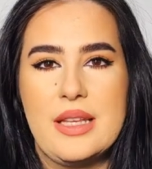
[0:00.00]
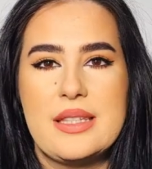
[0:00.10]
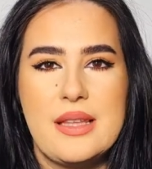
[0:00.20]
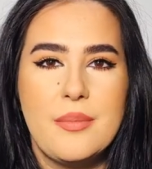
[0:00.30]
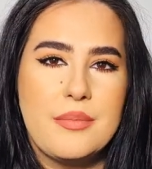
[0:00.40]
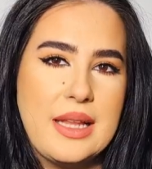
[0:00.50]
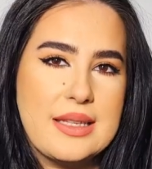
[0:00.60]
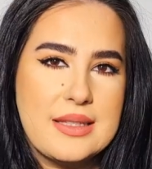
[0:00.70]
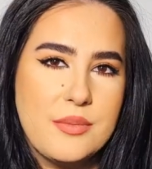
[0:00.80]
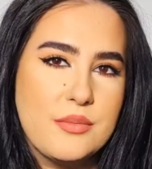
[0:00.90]
some
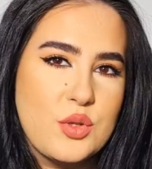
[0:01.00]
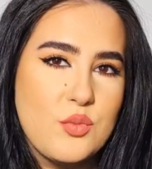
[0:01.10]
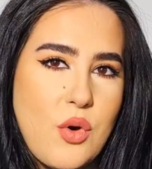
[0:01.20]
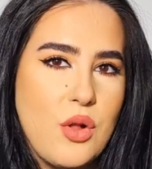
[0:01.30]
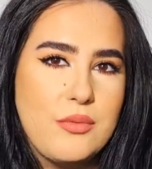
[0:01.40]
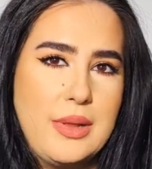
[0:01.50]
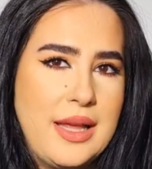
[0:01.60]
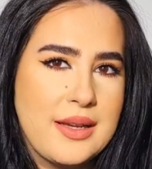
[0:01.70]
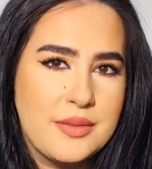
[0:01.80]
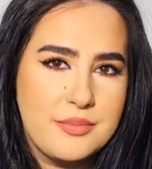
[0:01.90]
like some small
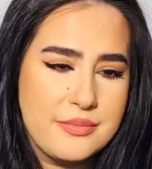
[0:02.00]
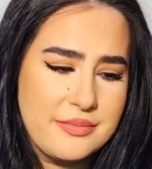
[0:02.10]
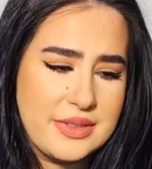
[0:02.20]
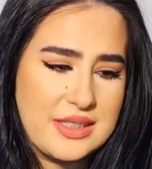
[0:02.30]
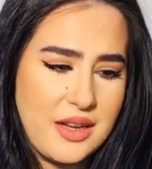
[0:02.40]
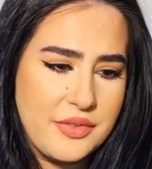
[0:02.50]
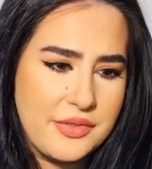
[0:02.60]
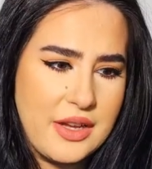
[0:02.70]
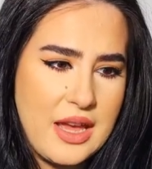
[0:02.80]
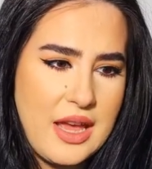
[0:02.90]
black
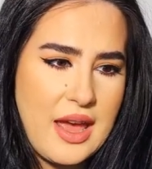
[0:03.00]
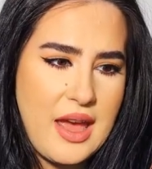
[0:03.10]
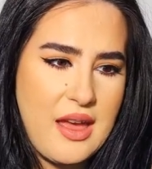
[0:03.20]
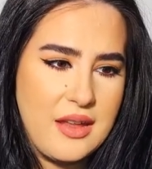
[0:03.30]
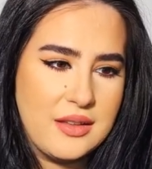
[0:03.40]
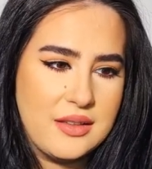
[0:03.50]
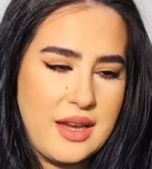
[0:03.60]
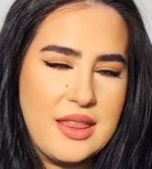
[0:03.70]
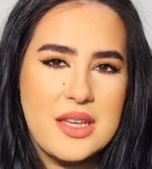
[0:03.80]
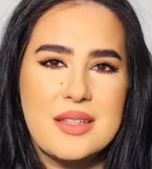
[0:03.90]
stuff and
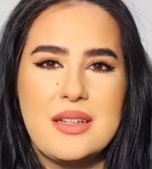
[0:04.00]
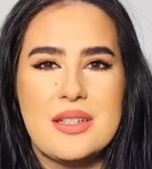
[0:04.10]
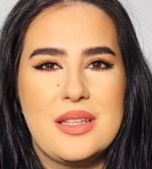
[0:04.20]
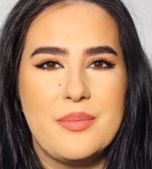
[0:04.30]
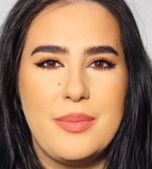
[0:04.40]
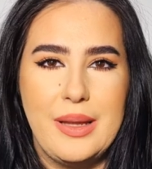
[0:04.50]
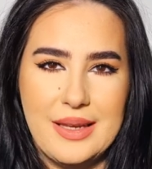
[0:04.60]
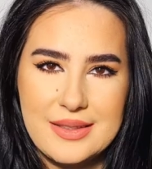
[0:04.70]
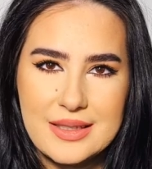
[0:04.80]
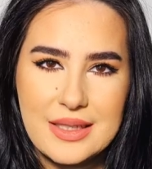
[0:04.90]
I think there's some
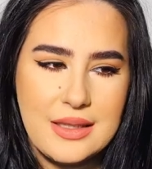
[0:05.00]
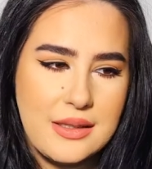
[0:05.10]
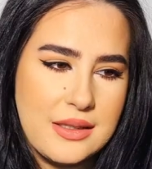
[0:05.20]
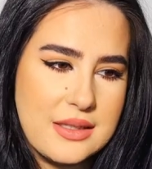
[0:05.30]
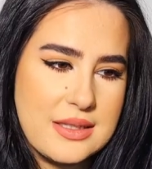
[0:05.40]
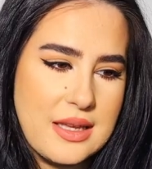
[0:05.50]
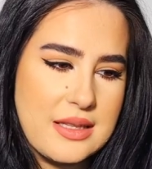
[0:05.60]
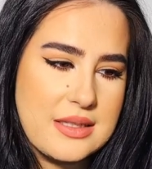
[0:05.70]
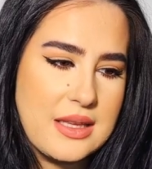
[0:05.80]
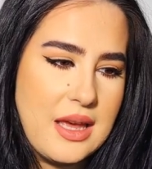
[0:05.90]
plastic in it in a
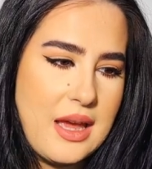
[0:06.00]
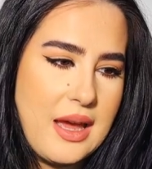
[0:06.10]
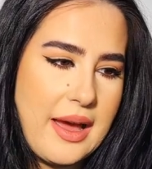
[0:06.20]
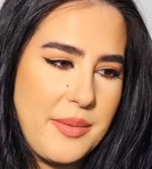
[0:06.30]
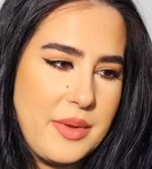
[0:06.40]
sense. I